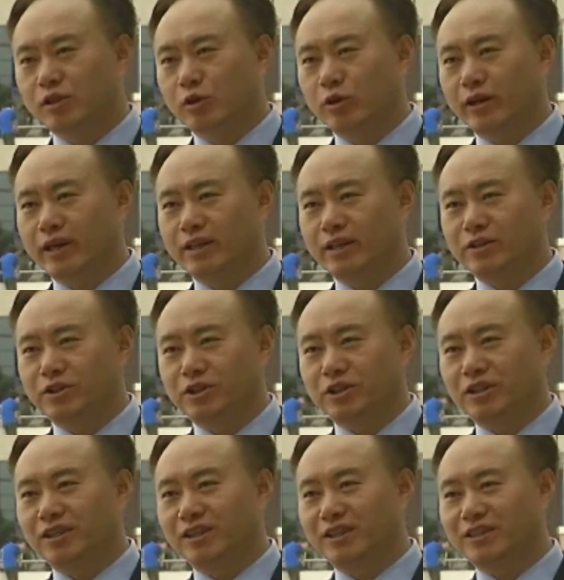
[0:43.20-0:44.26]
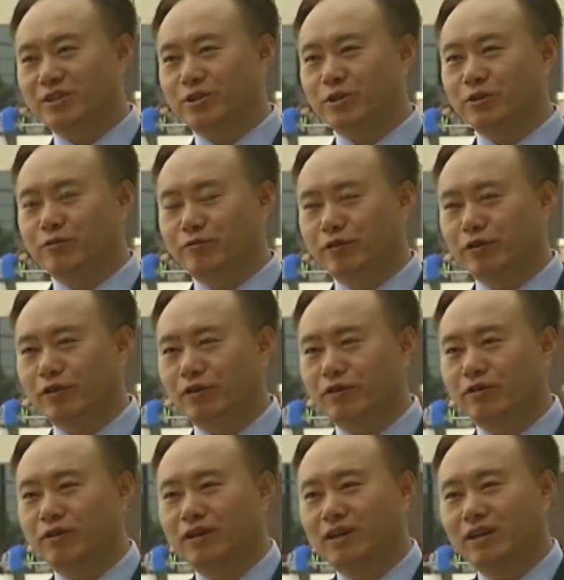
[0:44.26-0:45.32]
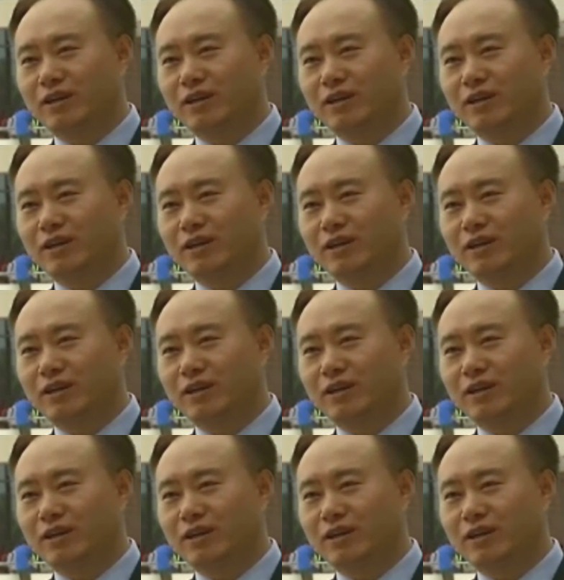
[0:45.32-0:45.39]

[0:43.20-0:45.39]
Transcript: solar energy is good for,